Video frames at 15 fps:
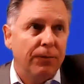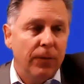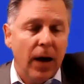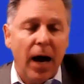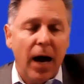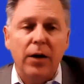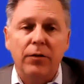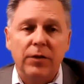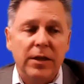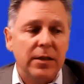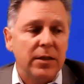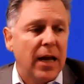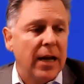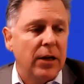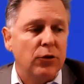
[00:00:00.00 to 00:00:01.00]
out of this
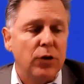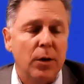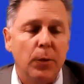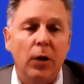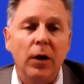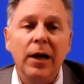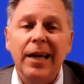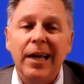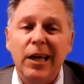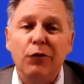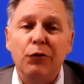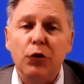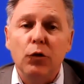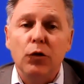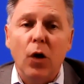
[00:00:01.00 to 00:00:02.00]
kind of trouble, if
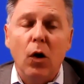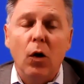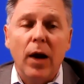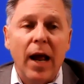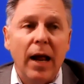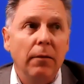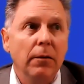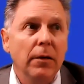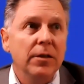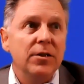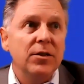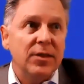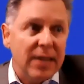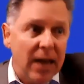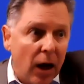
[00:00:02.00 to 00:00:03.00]
you don't
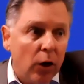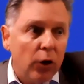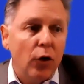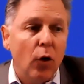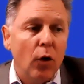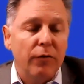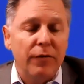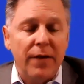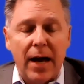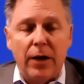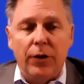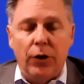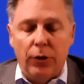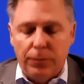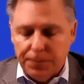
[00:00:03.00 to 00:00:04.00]
sell your
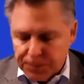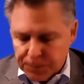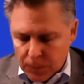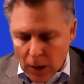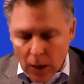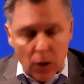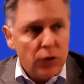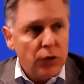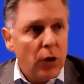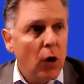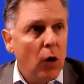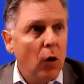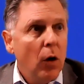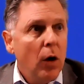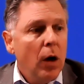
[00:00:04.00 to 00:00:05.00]
value.
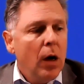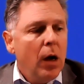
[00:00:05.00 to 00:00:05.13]
So